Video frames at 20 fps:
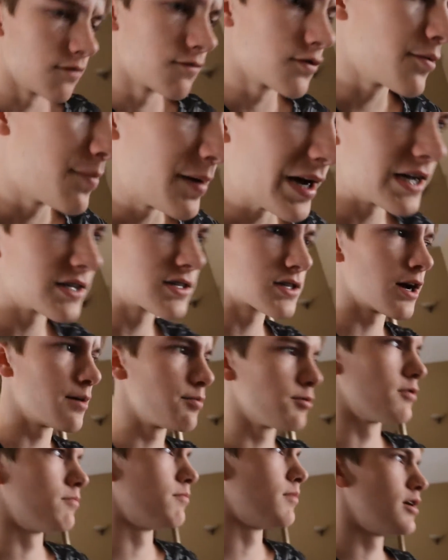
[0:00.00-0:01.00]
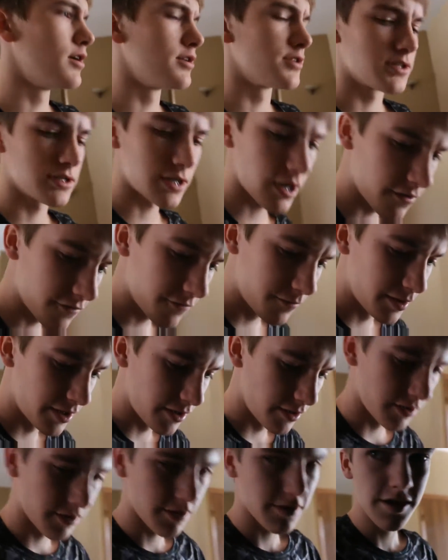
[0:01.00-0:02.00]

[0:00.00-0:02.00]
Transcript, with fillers: Over the past couple of months, I've been